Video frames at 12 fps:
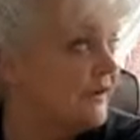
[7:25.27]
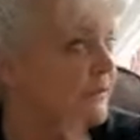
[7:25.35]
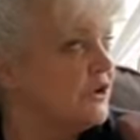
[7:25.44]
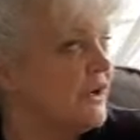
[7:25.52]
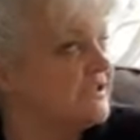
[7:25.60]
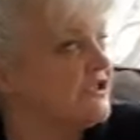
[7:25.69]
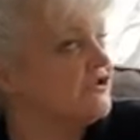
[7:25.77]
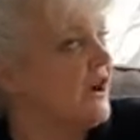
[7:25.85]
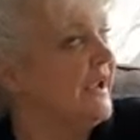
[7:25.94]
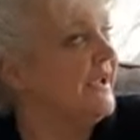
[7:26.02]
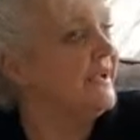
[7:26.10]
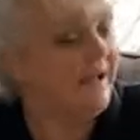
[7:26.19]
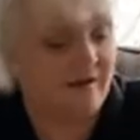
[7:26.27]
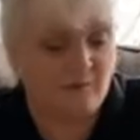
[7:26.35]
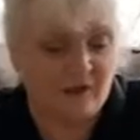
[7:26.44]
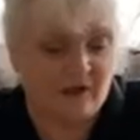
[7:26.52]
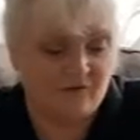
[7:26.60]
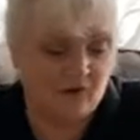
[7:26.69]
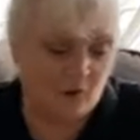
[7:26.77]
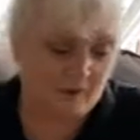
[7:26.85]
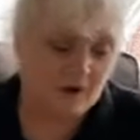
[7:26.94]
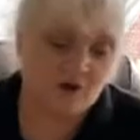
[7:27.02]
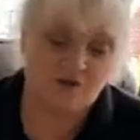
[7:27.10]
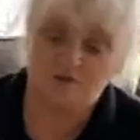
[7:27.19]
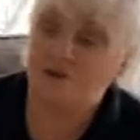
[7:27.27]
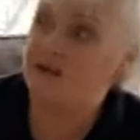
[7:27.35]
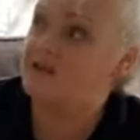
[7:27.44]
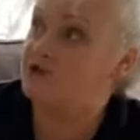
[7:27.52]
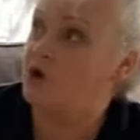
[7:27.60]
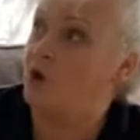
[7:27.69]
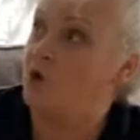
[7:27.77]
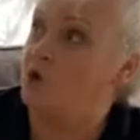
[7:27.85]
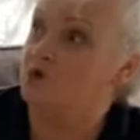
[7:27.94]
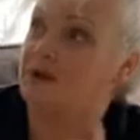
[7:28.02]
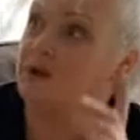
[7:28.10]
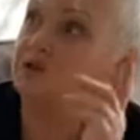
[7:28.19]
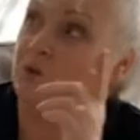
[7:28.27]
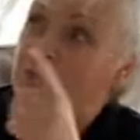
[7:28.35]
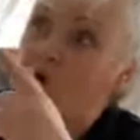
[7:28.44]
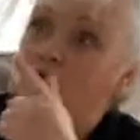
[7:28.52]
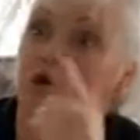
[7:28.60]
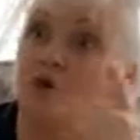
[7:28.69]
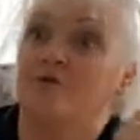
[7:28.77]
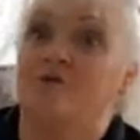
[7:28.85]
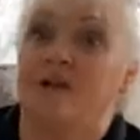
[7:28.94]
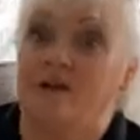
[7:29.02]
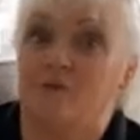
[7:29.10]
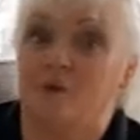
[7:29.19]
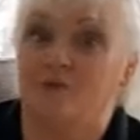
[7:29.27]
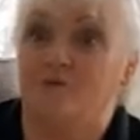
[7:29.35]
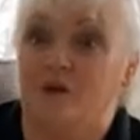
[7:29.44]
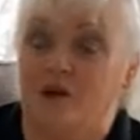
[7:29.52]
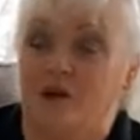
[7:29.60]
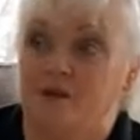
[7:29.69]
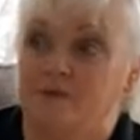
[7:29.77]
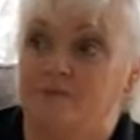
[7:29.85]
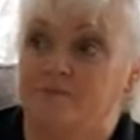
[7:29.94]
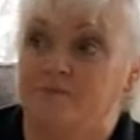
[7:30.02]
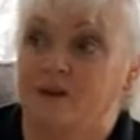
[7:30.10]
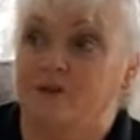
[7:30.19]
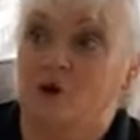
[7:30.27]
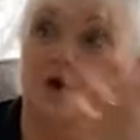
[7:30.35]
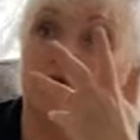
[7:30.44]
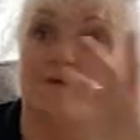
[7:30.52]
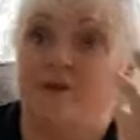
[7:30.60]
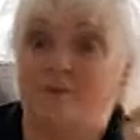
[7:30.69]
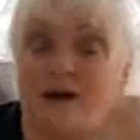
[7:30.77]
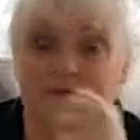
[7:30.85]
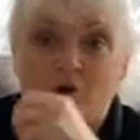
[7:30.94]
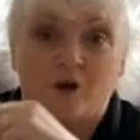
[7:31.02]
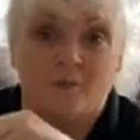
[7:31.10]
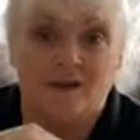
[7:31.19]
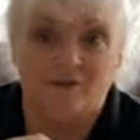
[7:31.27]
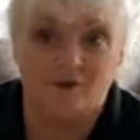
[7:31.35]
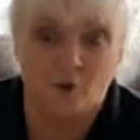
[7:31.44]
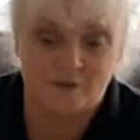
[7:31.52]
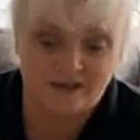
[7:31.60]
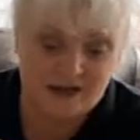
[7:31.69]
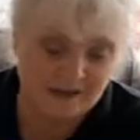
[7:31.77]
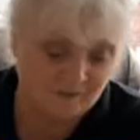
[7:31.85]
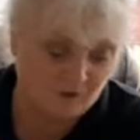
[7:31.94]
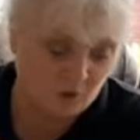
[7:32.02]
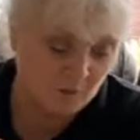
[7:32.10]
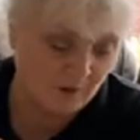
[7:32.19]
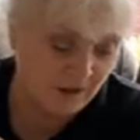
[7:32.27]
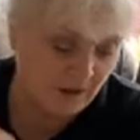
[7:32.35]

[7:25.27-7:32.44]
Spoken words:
I'm going to actually try it in here in my living room, because it's gold. It will go lovely with the colour theme that I've got in my living room and dining room.